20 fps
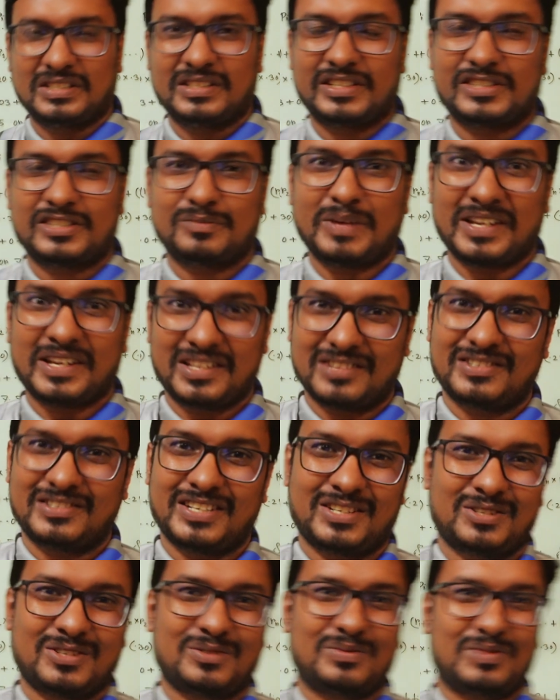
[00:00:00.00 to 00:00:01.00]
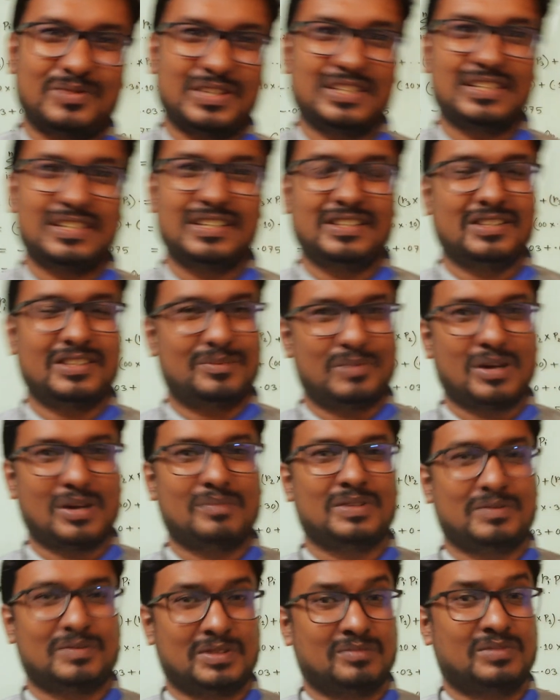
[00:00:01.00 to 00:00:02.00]
the expected rate of return in the
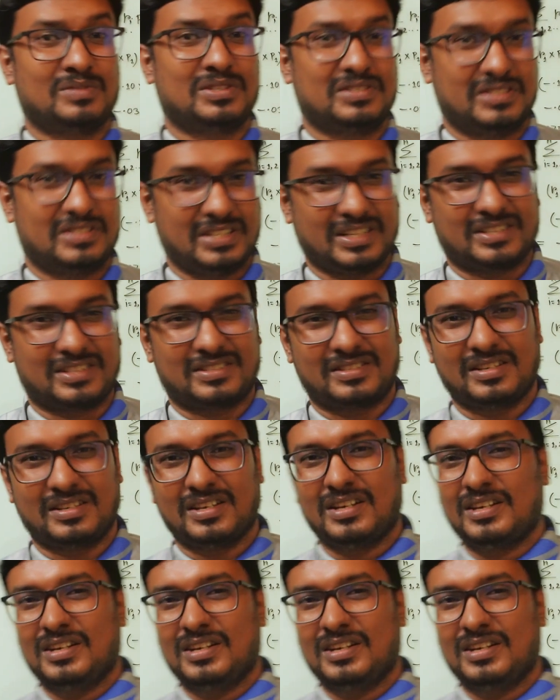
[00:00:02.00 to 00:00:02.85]
problem number 6.